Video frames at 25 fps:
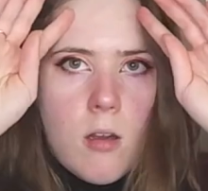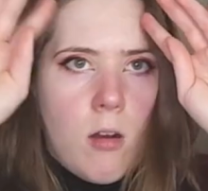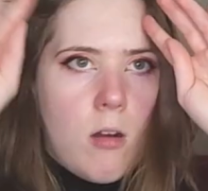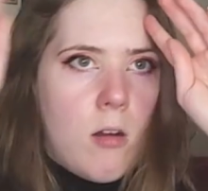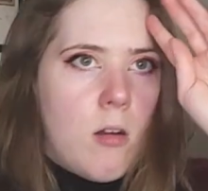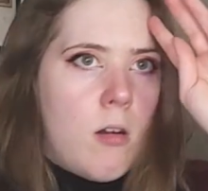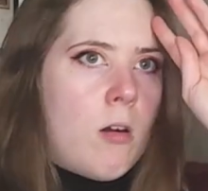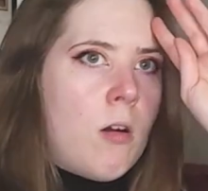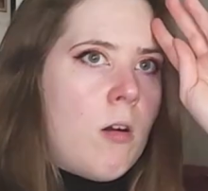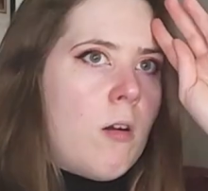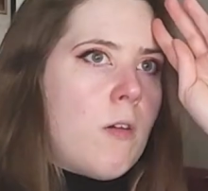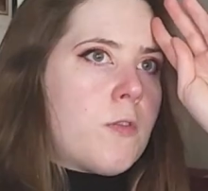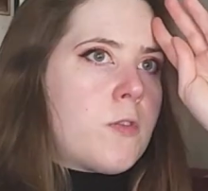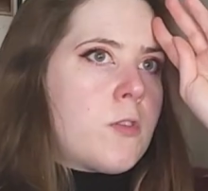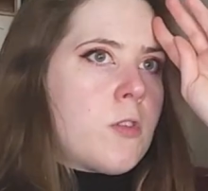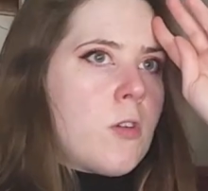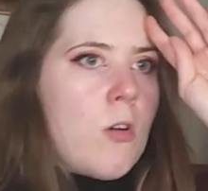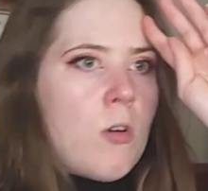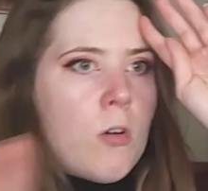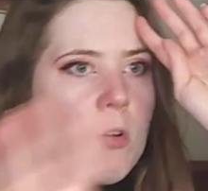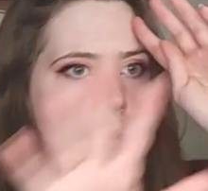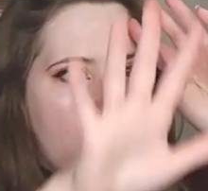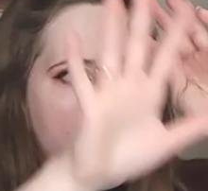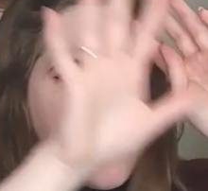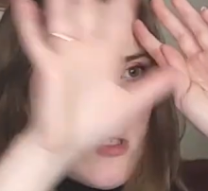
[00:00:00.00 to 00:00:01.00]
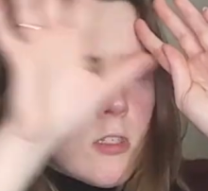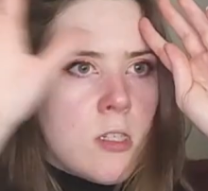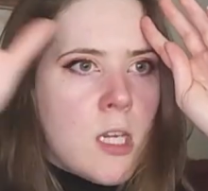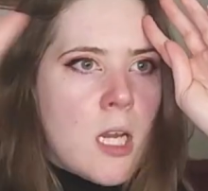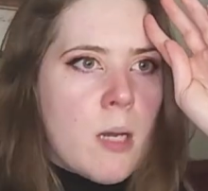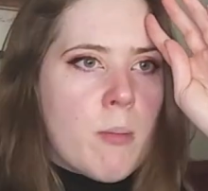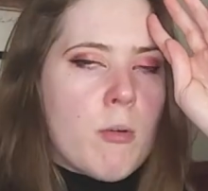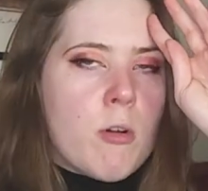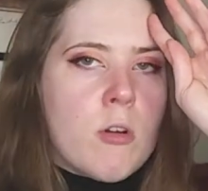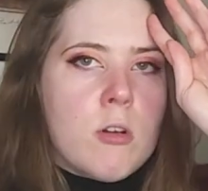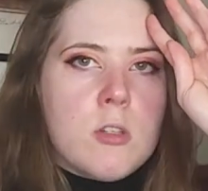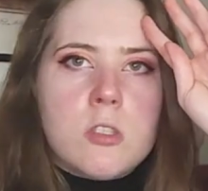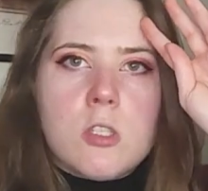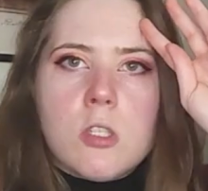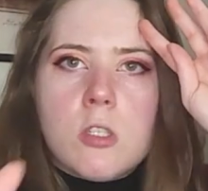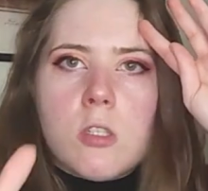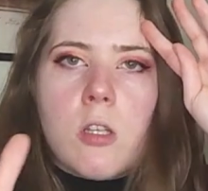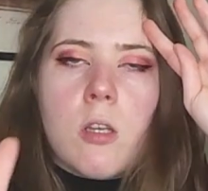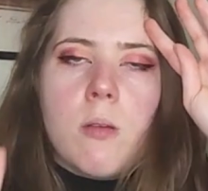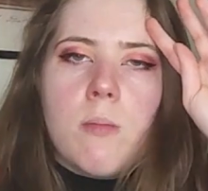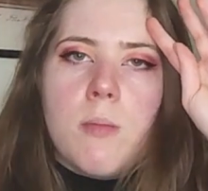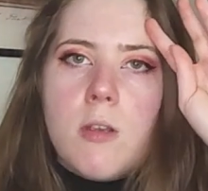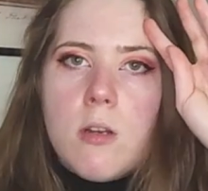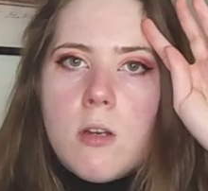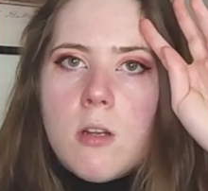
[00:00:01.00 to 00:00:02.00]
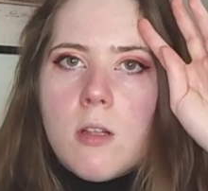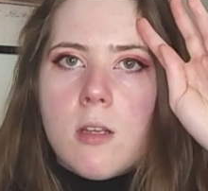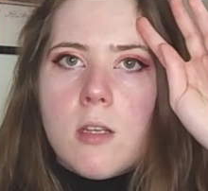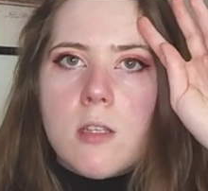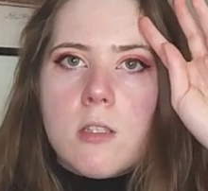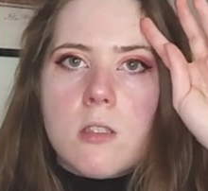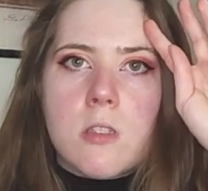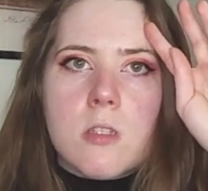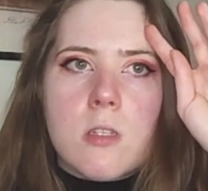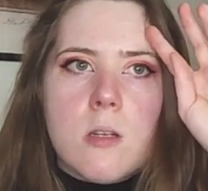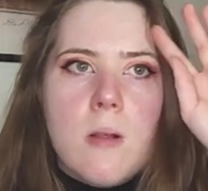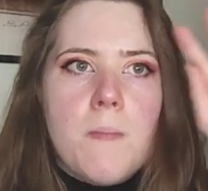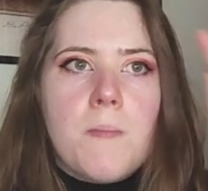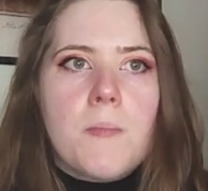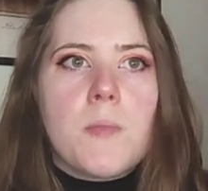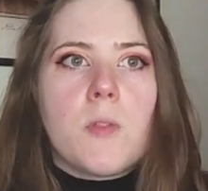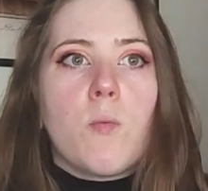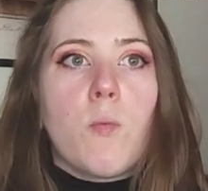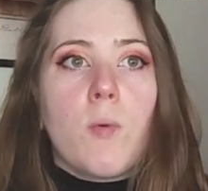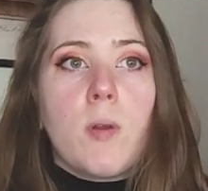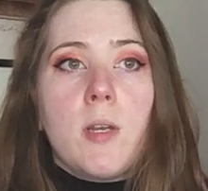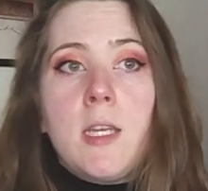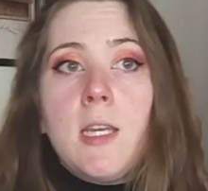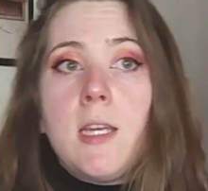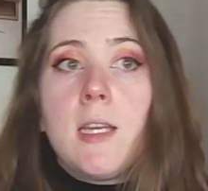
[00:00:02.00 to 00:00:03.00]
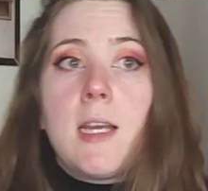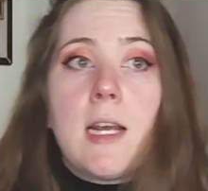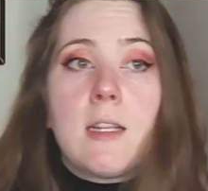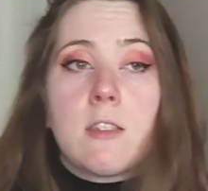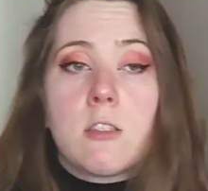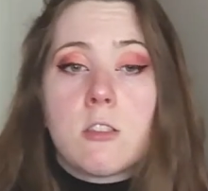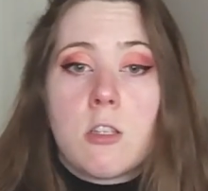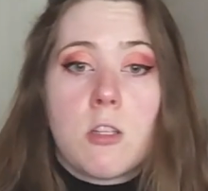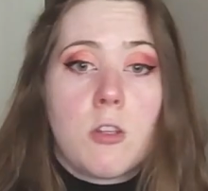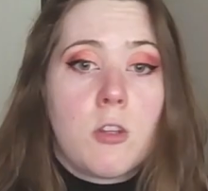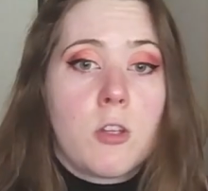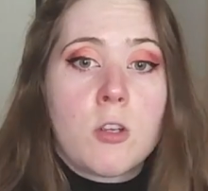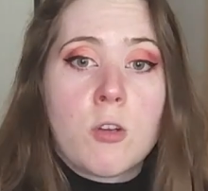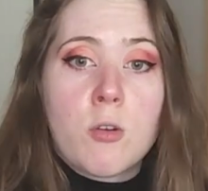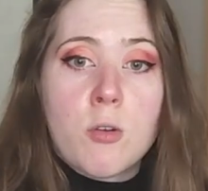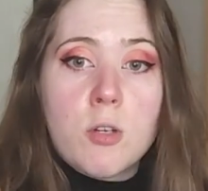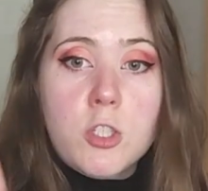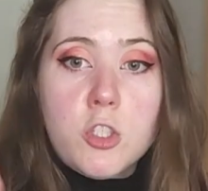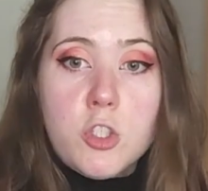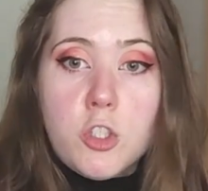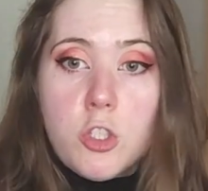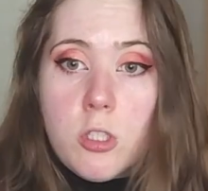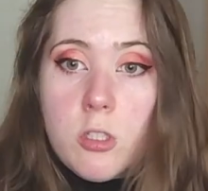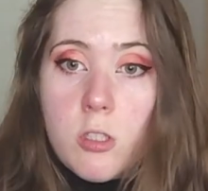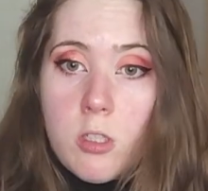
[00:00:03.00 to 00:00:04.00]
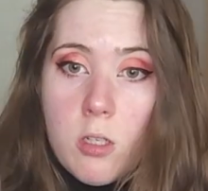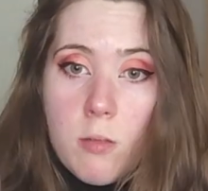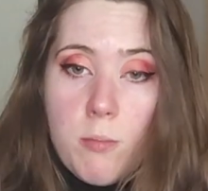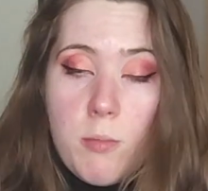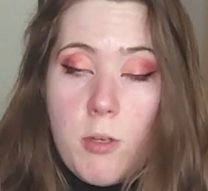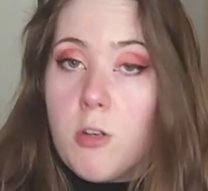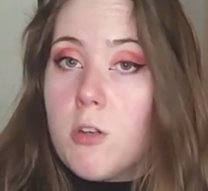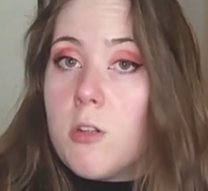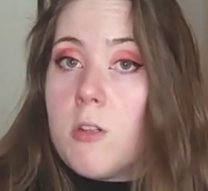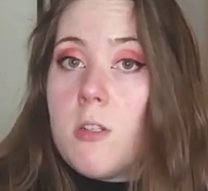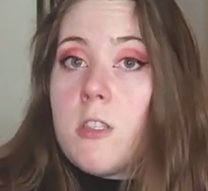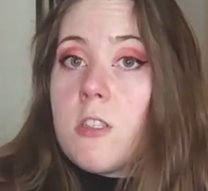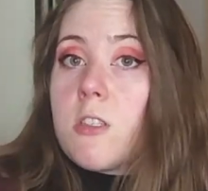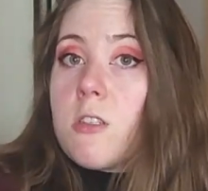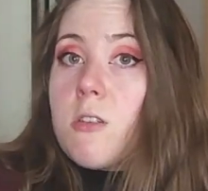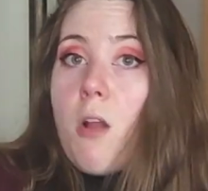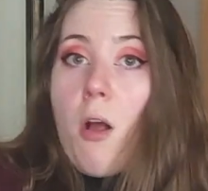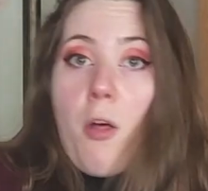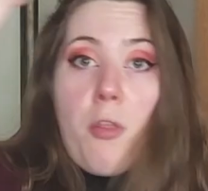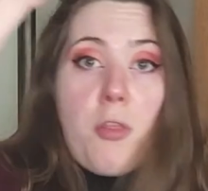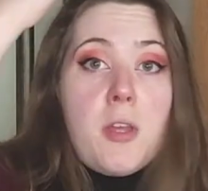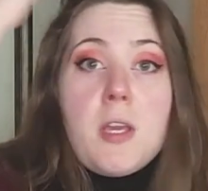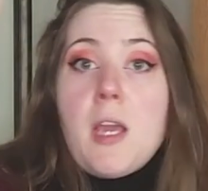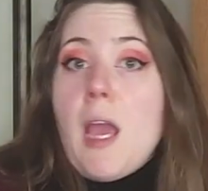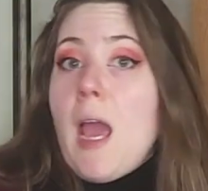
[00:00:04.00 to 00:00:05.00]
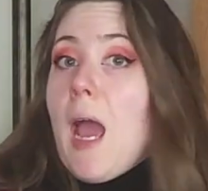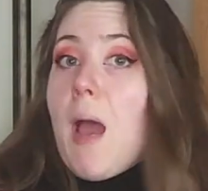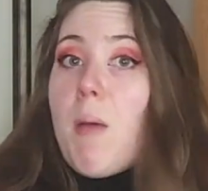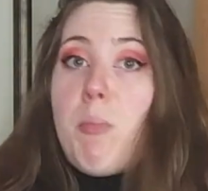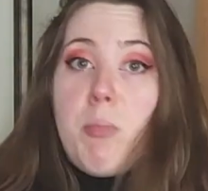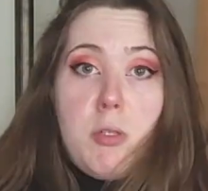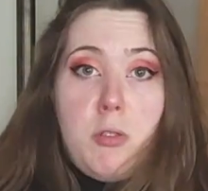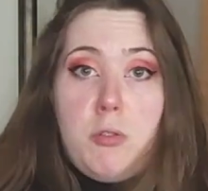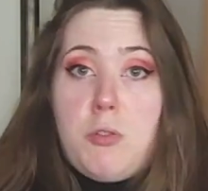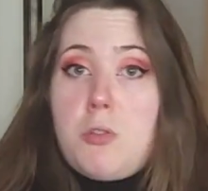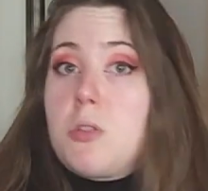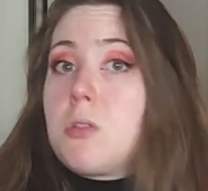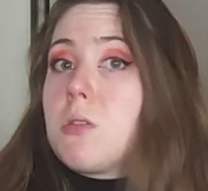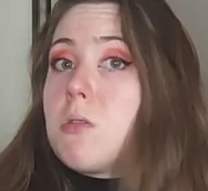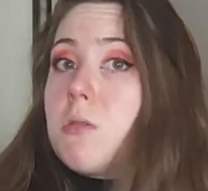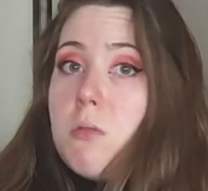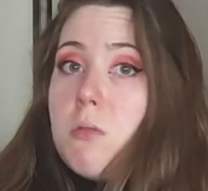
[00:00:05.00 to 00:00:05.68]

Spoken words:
off to all these neighborhoods and communities, when he gets to the Christian communities, nothing happens.